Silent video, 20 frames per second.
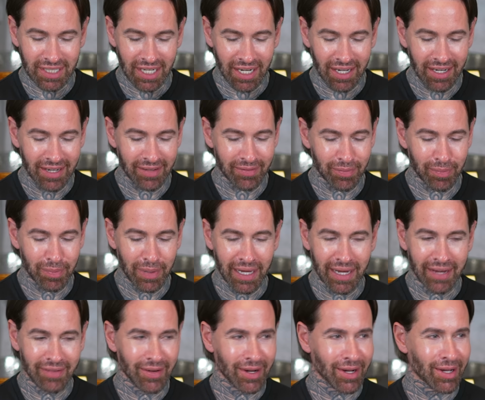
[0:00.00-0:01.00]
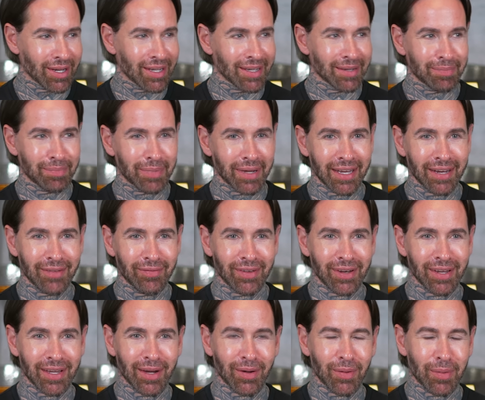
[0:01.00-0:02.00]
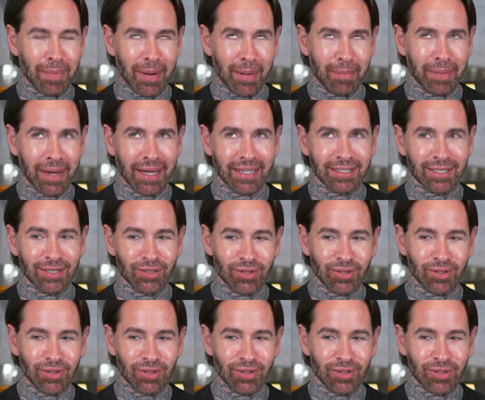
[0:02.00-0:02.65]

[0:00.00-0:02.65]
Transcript: can't even believe I'm going to be in a video about panty